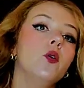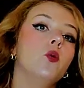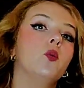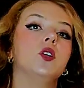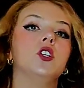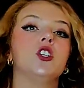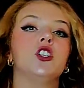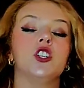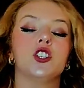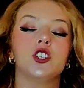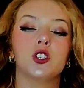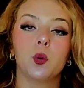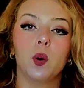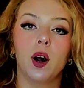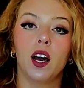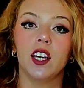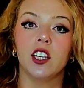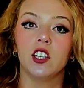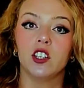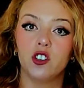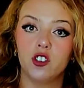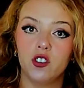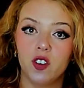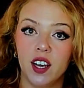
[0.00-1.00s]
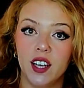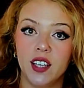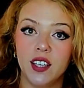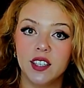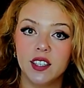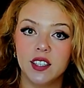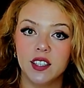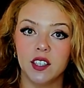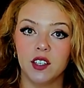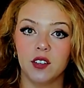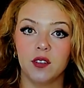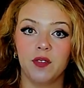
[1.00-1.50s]
which is quite trying
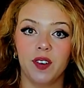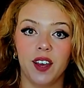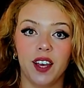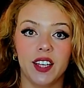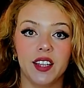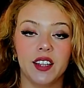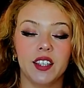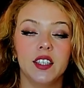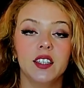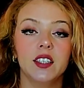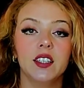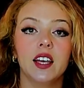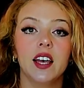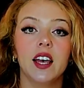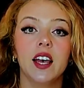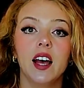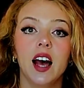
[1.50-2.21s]
surfactant,